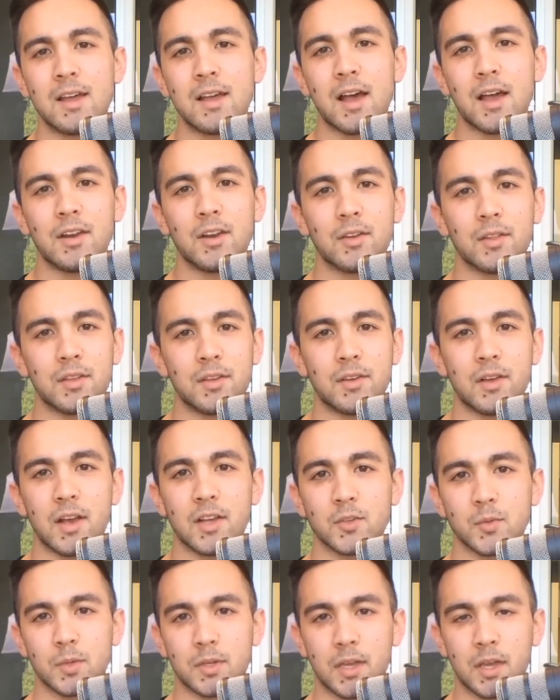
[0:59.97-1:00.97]
I know that you
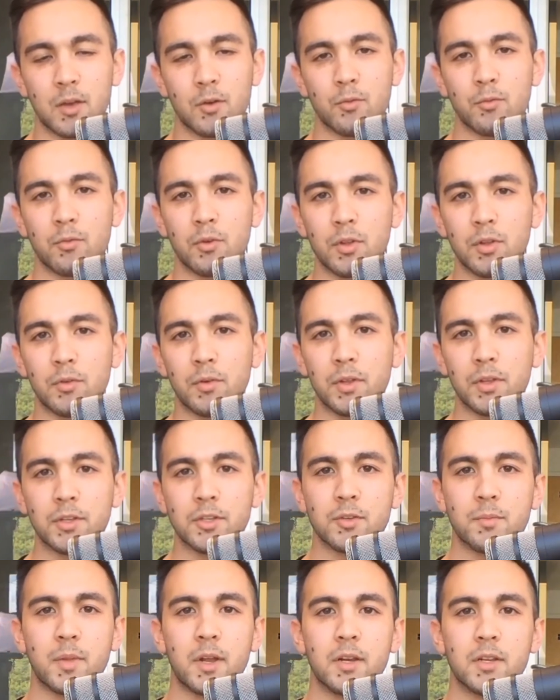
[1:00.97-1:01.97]
guys get really
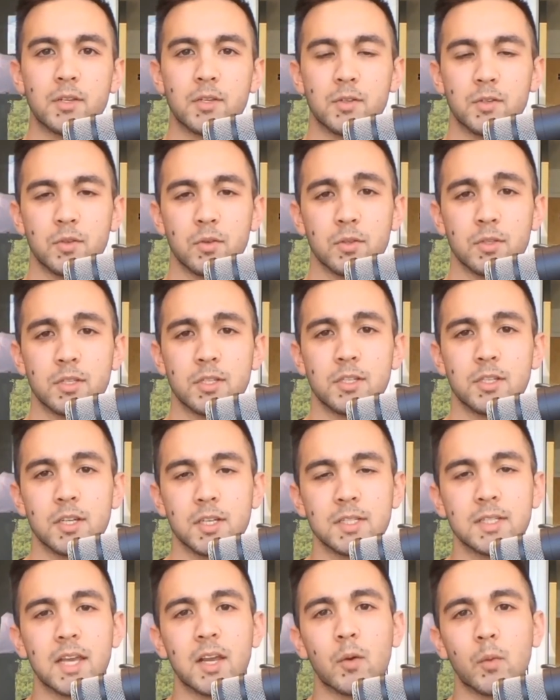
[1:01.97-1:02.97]
tremendous results
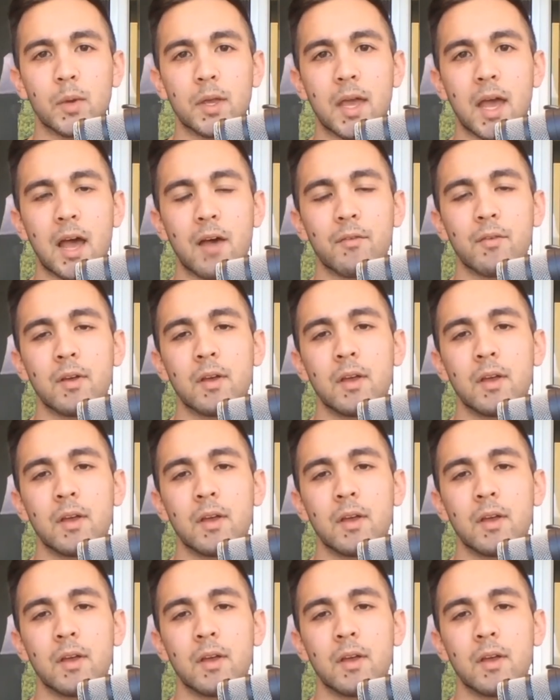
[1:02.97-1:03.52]
just like we have.